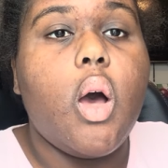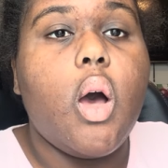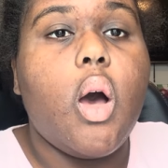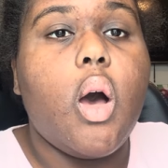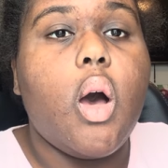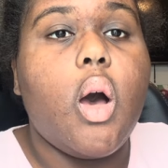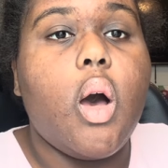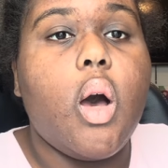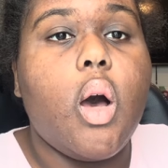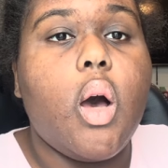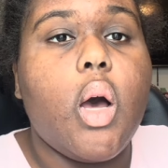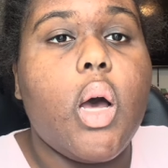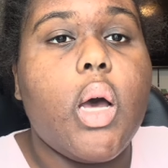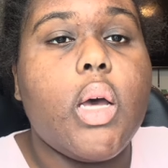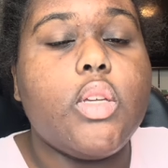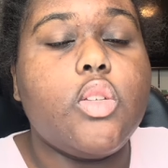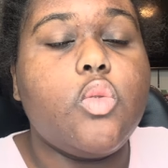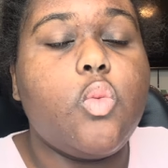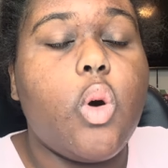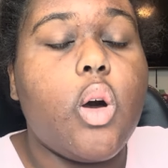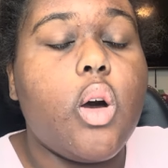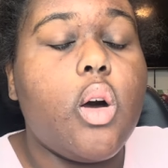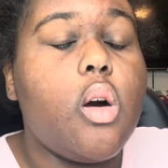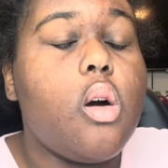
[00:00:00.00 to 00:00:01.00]
as
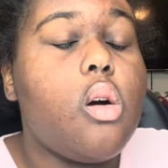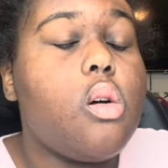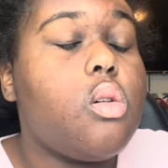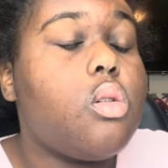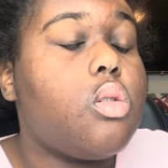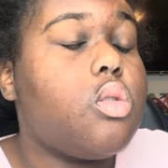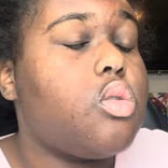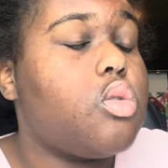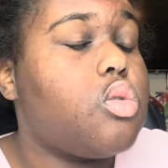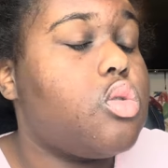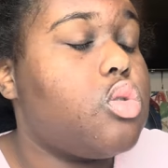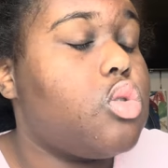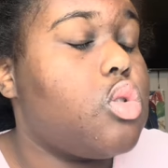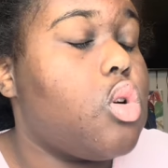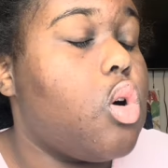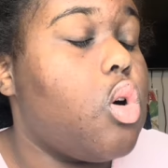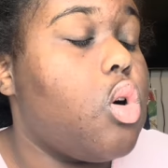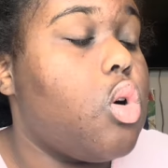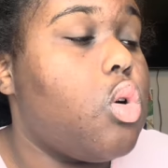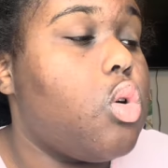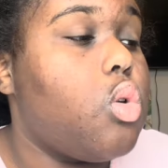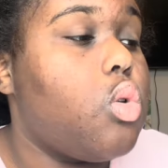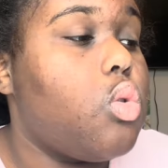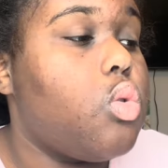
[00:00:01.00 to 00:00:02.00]
well.
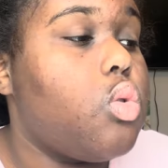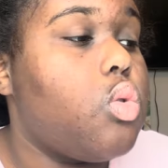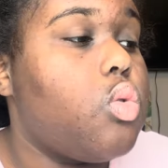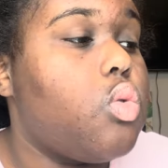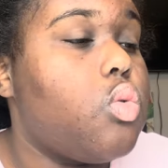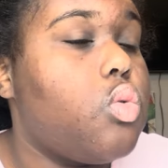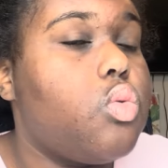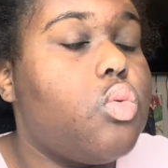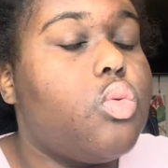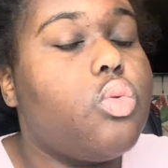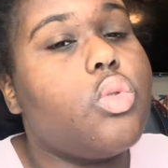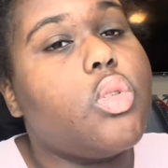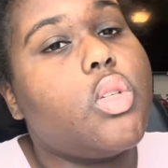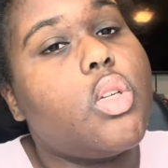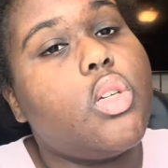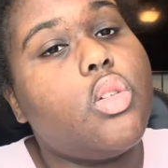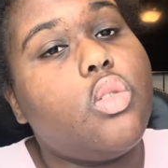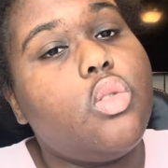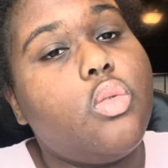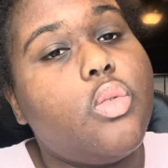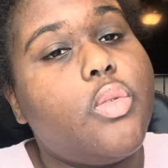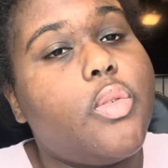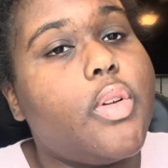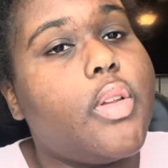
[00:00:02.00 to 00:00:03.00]
So stay
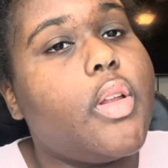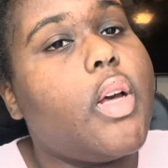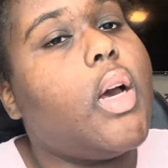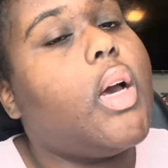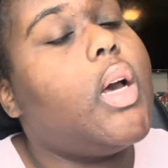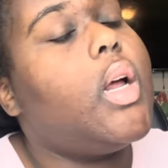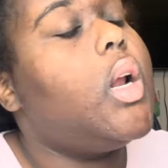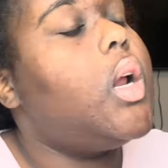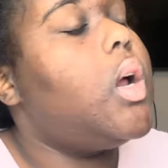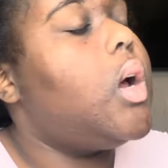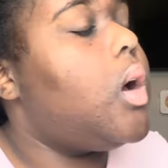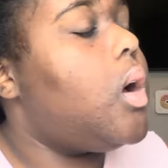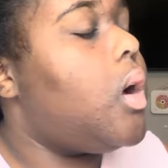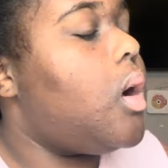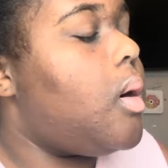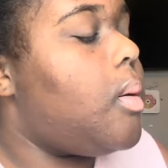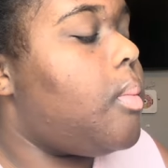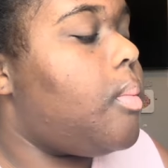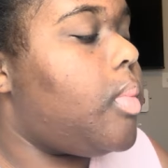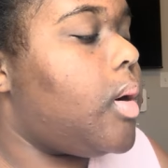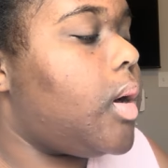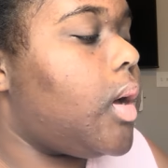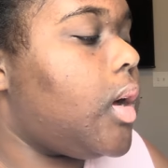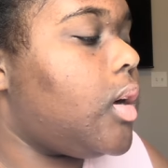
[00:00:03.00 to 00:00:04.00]
tuned for that.
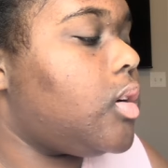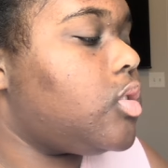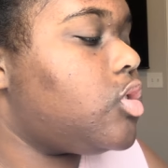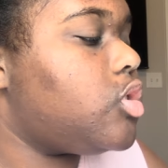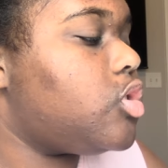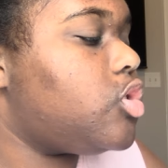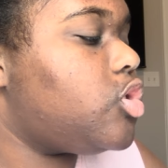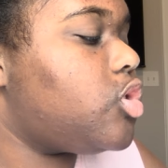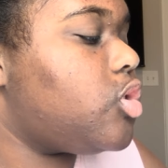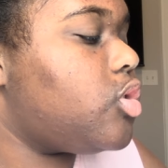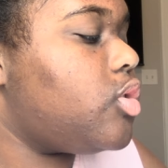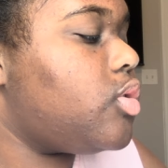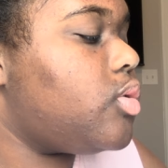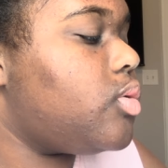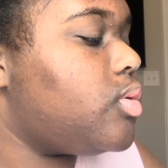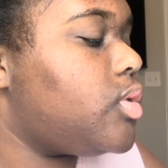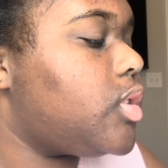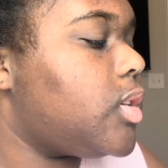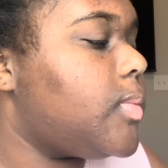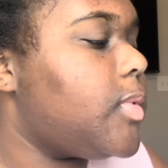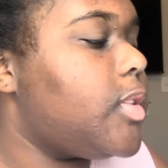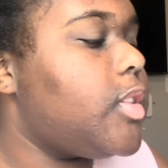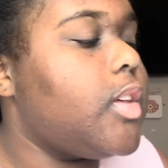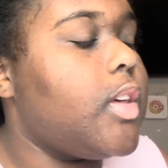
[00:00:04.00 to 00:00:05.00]
But I'll just show you
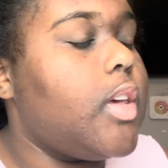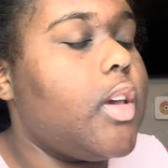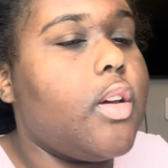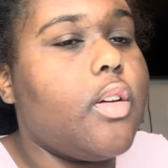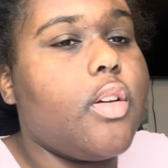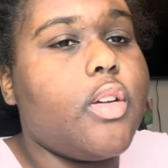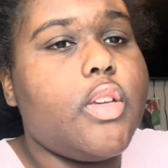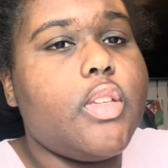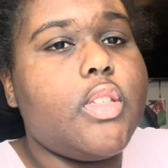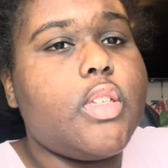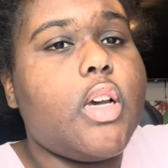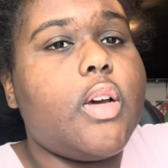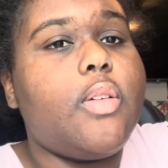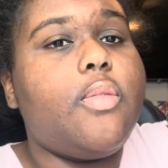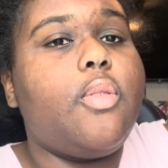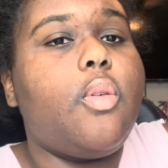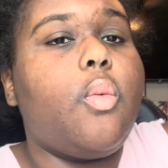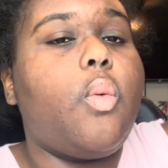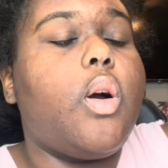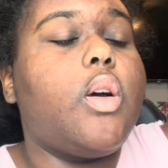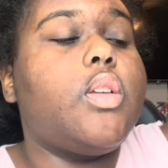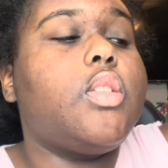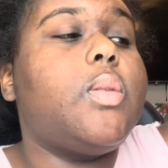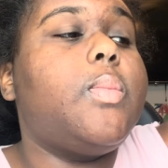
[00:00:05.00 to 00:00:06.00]
some of the gear he's had for a
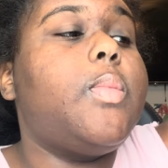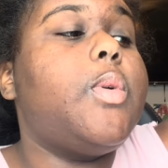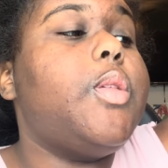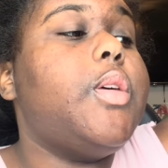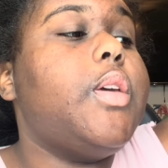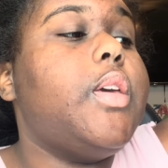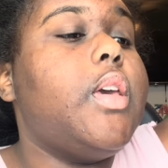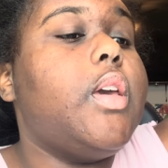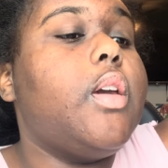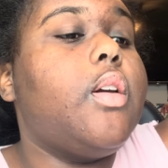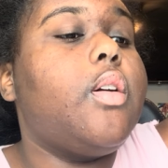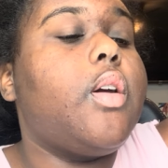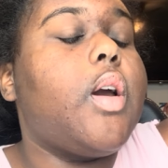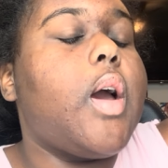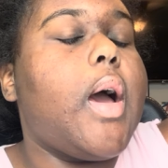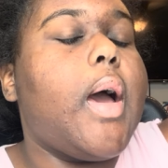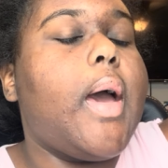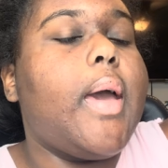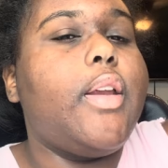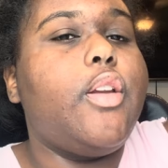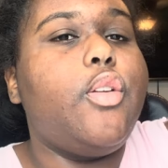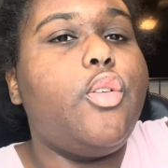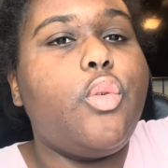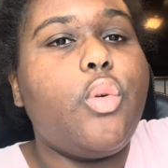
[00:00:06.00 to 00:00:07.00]
while. Some of the gear
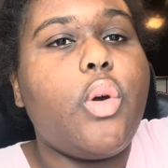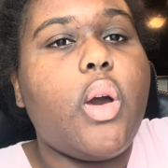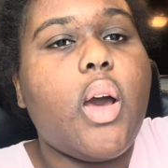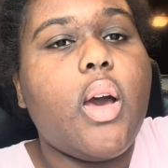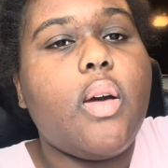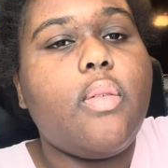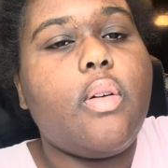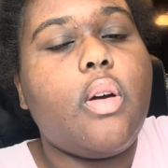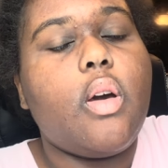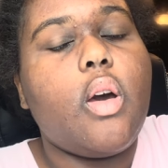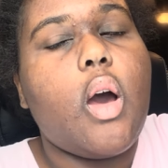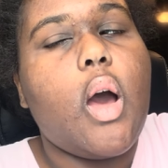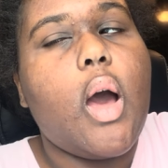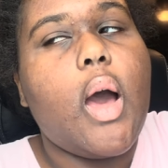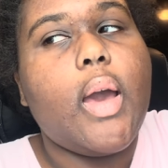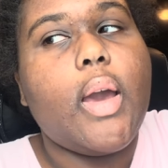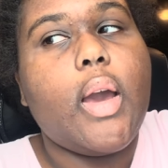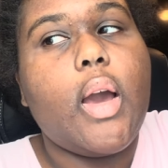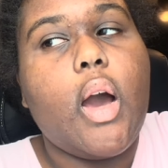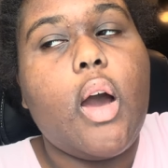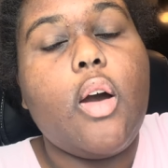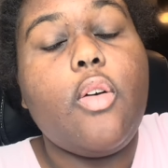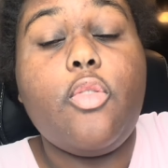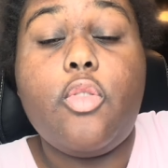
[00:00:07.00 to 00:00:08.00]
I
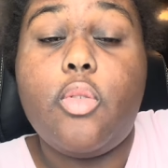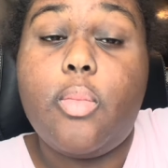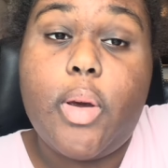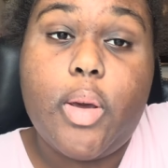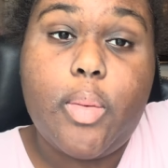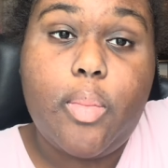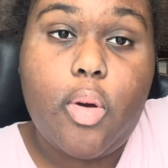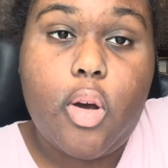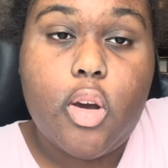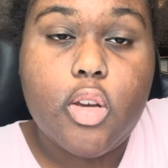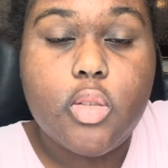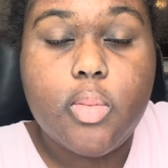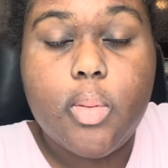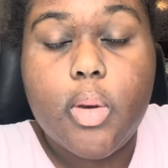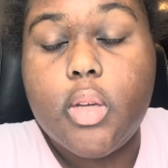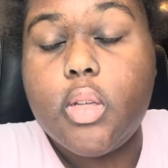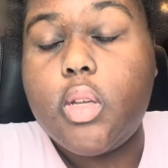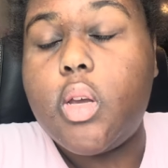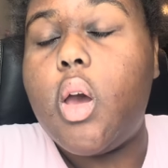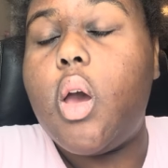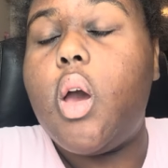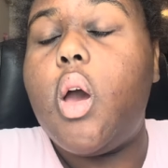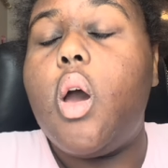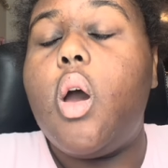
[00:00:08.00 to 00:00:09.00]
got for my prospect,
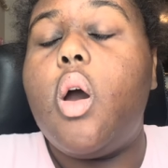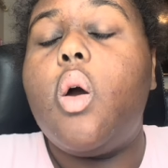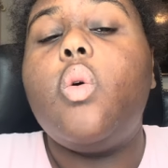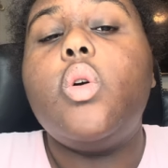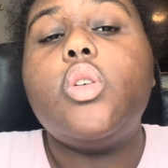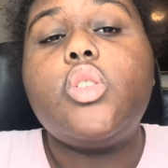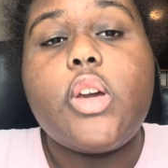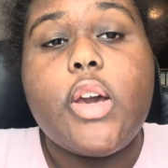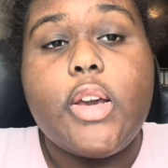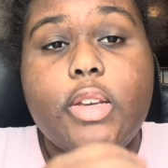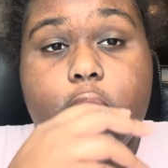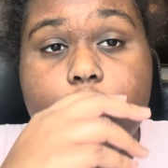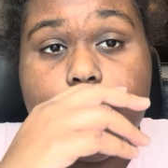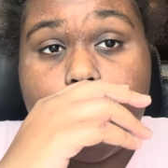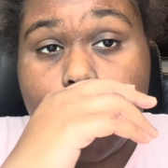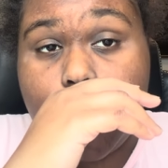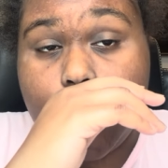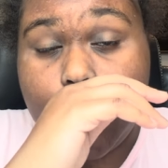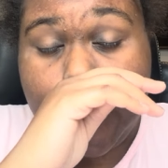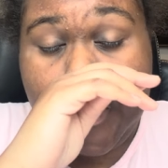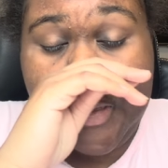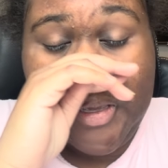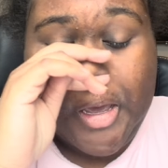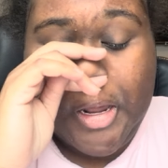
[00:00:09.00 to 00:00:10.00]
which I still
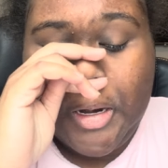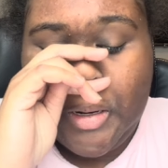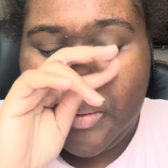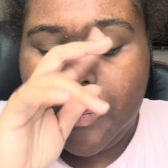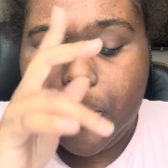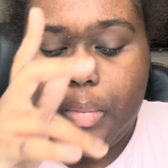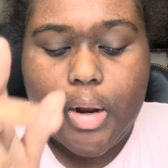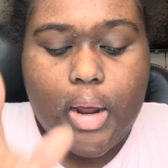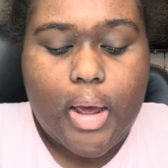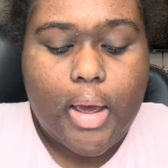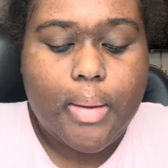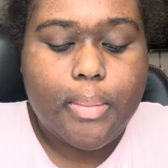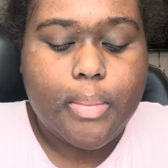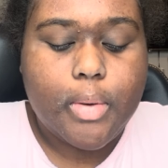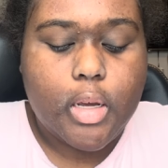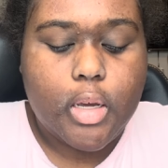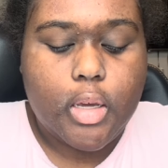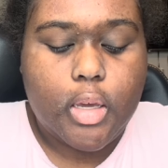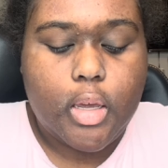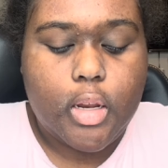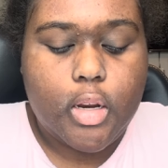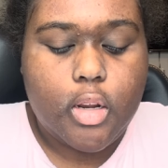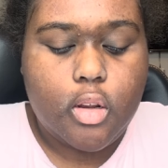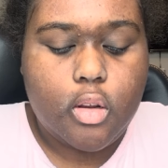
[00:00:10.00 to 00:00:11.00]
will be getting, but I'm
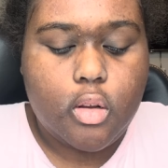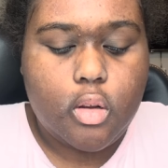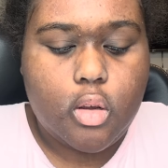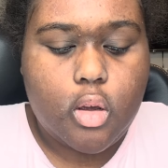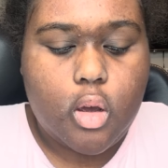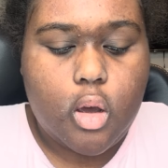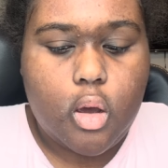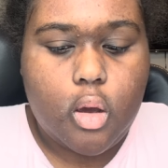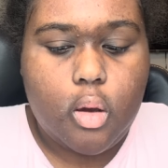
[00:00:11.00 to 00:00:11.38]
not getting